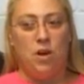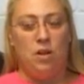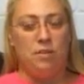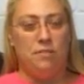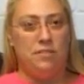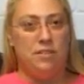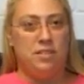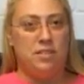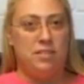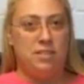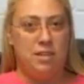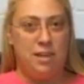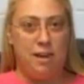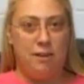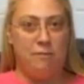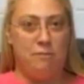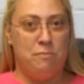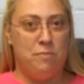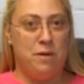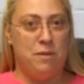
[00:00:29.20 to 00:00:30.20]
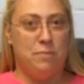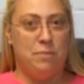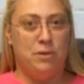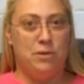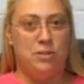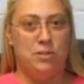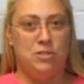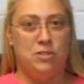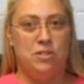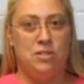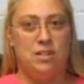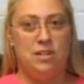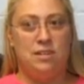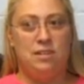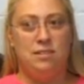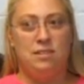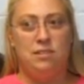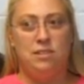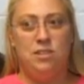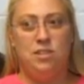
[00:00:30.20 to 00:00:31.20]
all of the staff members,
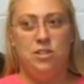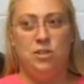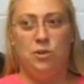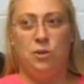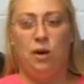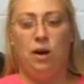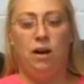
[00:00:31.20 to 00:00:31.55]
and you